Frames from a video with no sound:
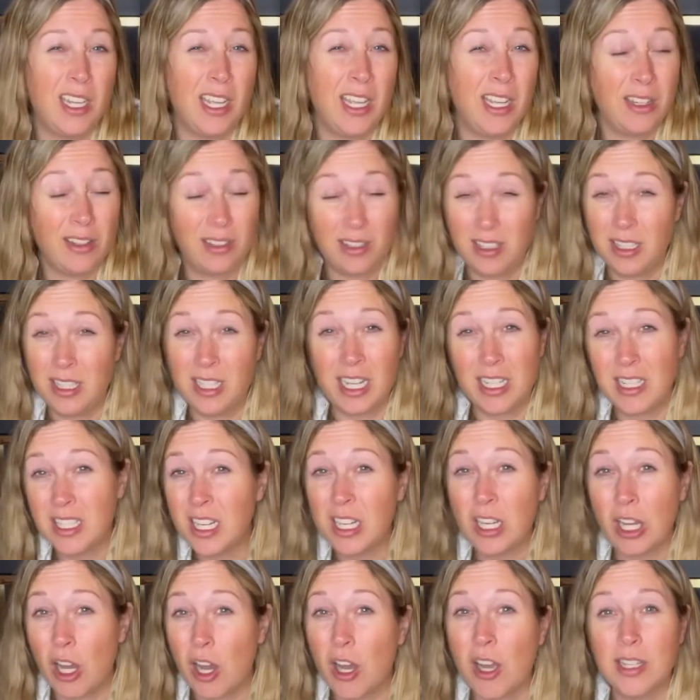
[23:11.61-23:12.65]
it
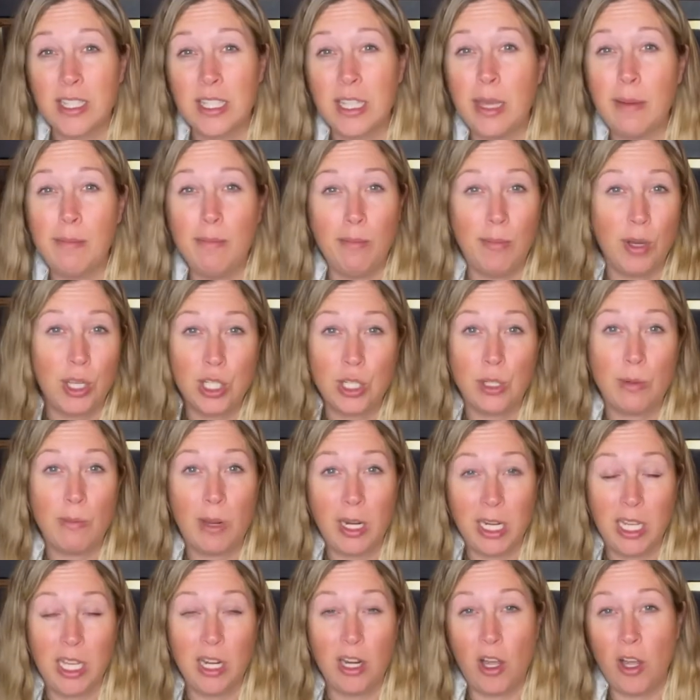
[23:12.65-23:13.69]
doesn't cost them much
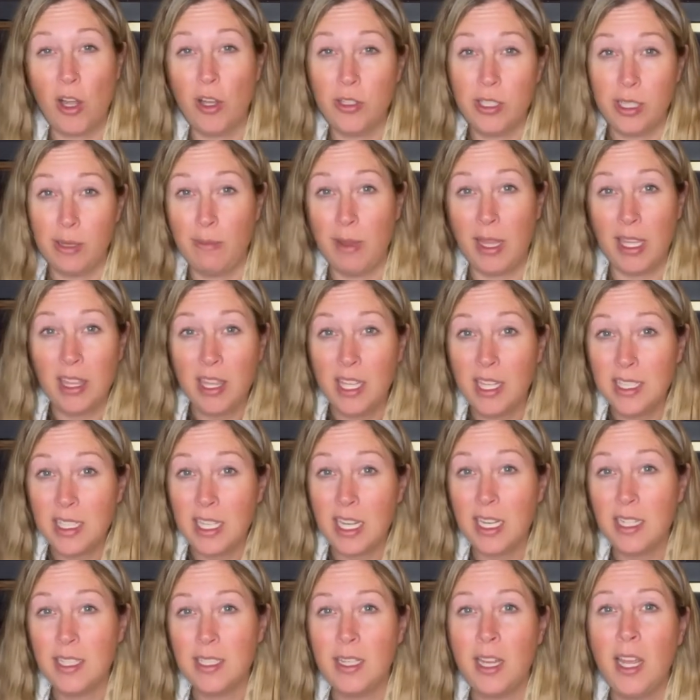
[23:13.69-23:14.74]
money at all to make these
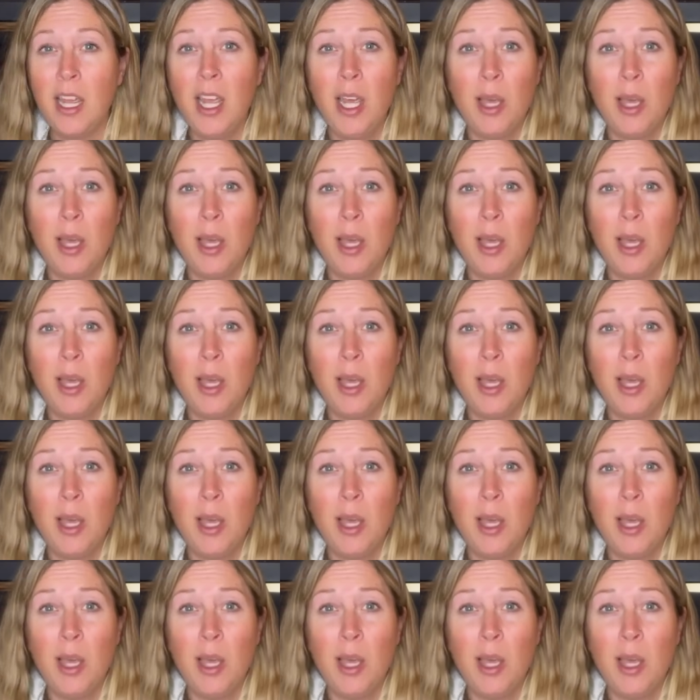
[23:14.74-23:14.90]
things,